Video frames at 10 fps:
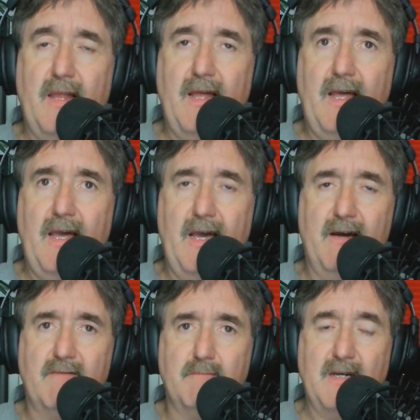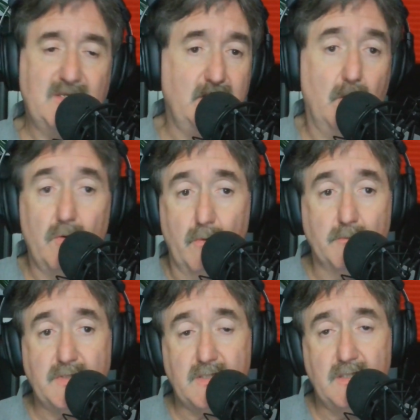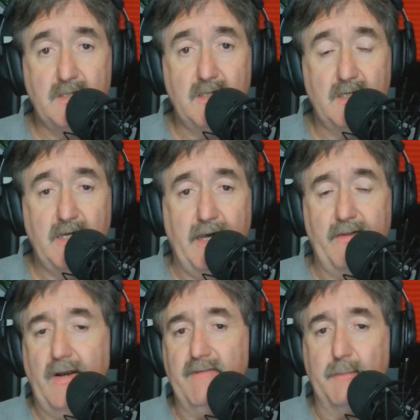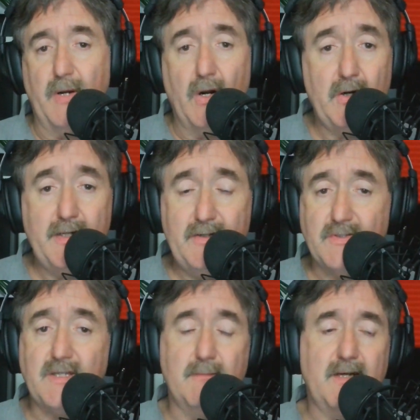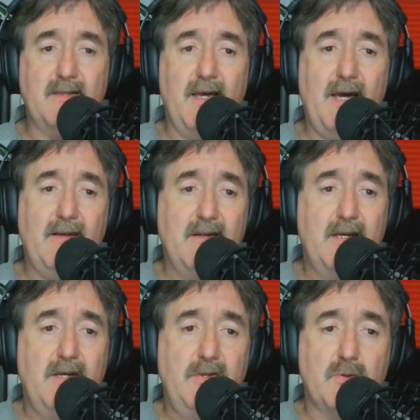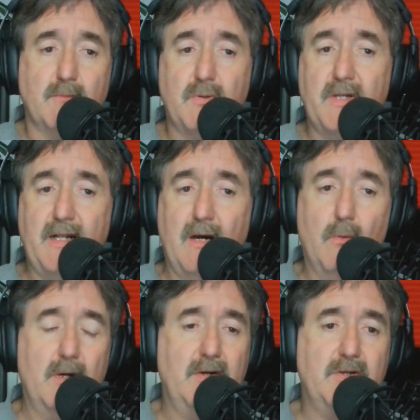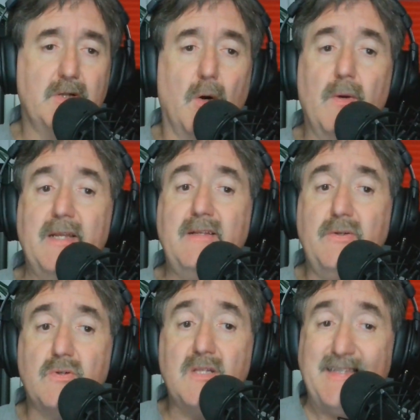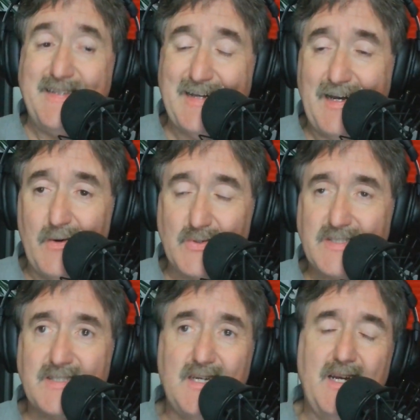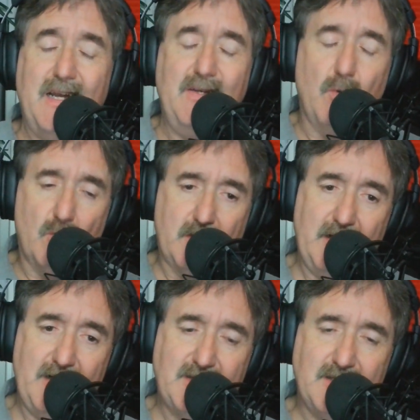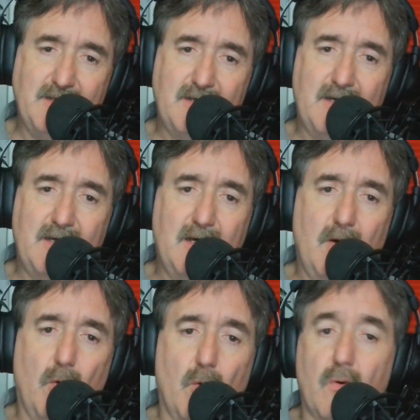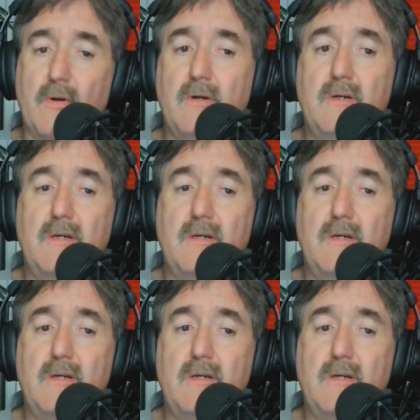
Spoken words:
have messy homes and they're having a party or something like that, you can put it out where you go in and you clean the house and you organize it. Or